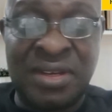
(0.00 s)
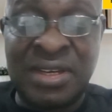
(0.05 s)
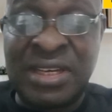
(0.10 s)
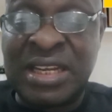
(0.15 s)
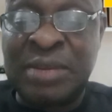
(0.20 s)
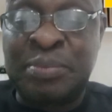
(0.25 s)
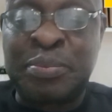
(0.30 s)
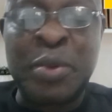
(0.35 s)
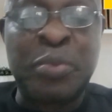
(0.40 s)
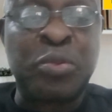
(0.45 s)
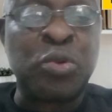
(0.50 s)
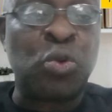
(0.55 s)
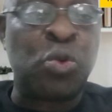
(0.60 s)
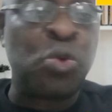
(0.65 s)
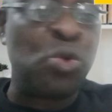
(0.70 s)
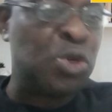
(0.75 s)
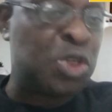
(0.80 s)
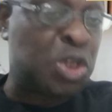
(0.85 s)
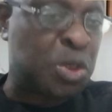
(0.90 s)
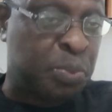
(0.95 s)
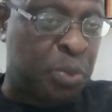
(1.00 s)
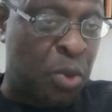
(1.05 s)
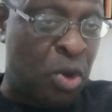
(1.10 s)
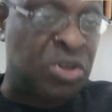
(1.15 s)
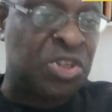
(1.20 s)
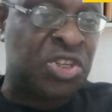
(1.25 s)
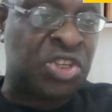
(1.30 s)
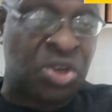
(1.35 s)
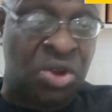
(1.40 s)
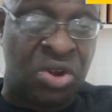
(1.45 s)
the people who
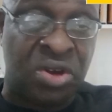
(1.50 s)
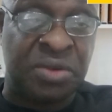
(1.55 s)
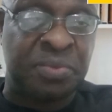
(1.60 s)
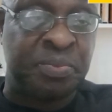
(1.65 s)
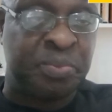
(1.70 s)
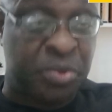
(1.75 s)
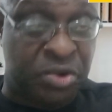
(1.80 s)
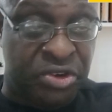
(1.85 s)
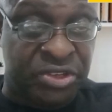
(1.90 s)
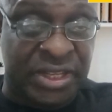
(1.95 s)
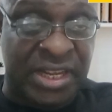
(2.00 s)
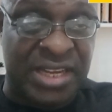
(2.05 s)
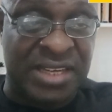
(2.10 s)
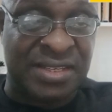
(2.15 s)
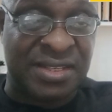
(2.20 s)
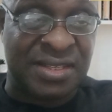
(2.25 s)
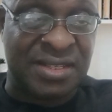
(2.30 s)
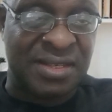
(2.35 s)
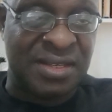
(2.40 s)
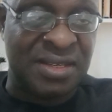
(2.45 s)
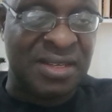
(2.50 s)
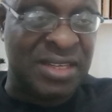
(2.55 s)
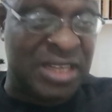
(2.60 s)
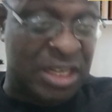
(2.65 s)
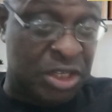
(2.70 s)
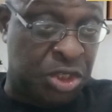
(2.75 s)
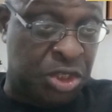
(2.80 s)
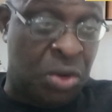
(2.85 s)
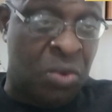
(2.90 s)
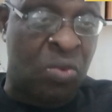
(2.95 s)
sponsored protests
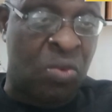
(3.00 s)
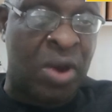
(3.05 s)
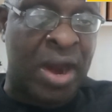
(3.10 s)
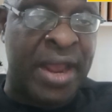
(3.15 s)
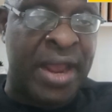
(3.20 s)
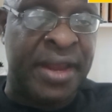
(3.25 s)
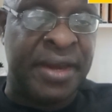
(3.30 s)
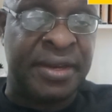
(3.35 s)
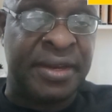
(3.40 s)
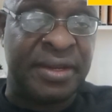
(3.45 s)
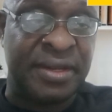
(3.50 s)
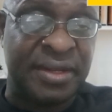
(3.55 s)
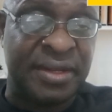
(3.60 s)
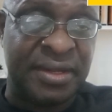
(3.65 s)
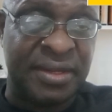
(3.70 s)
nationwide,